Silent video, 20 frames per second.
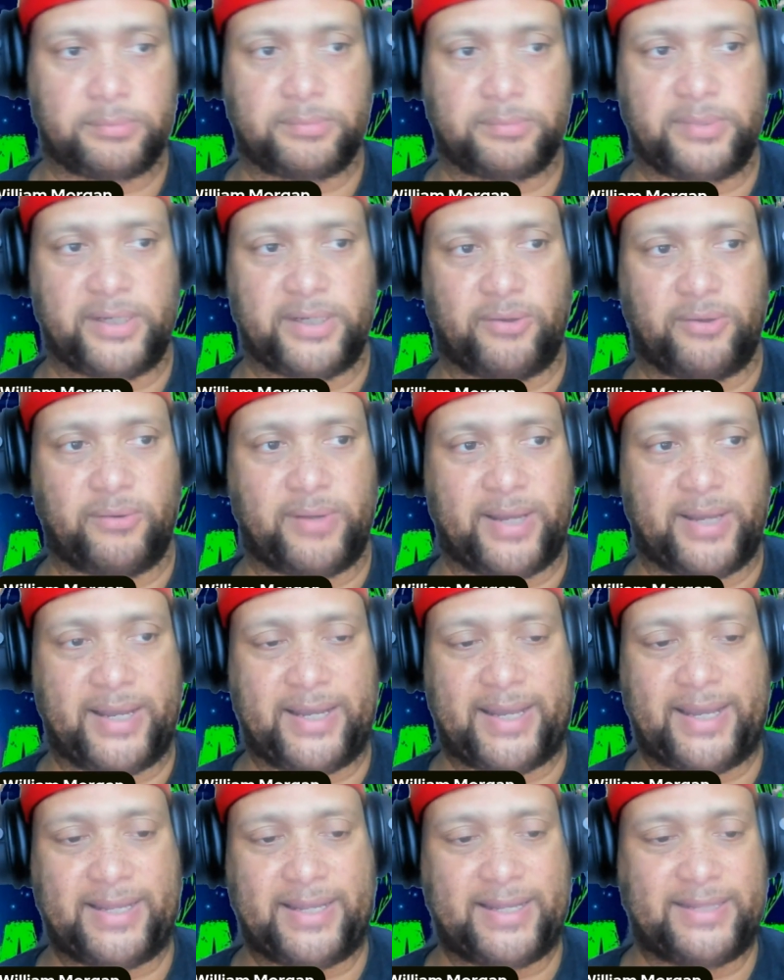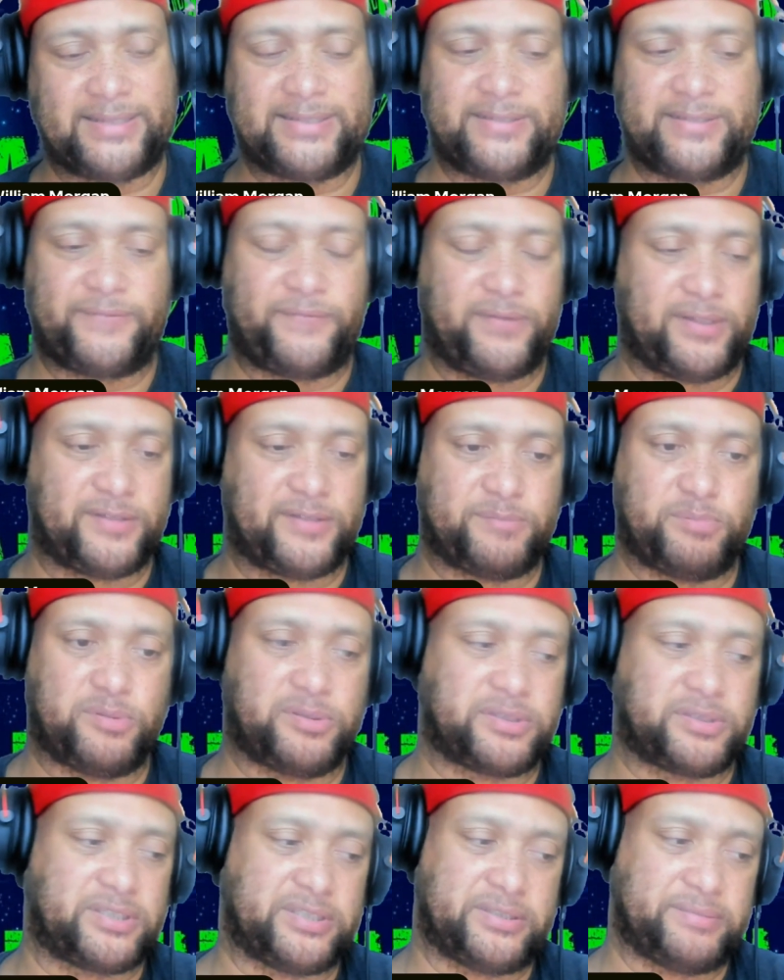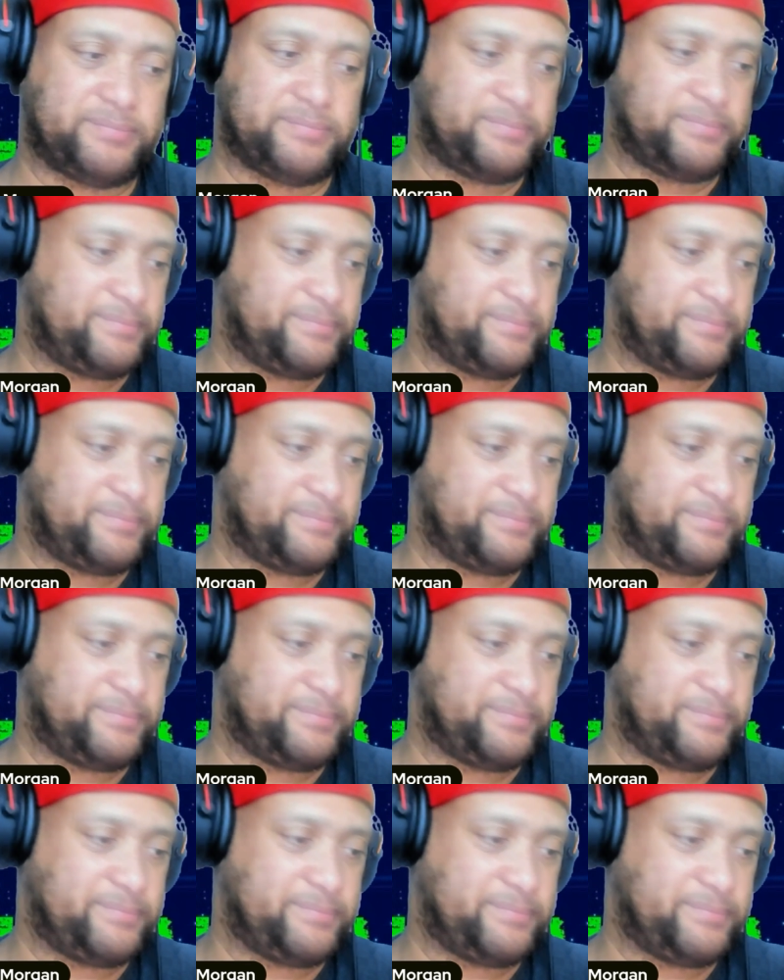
you know, I, I just feel it's bullshit.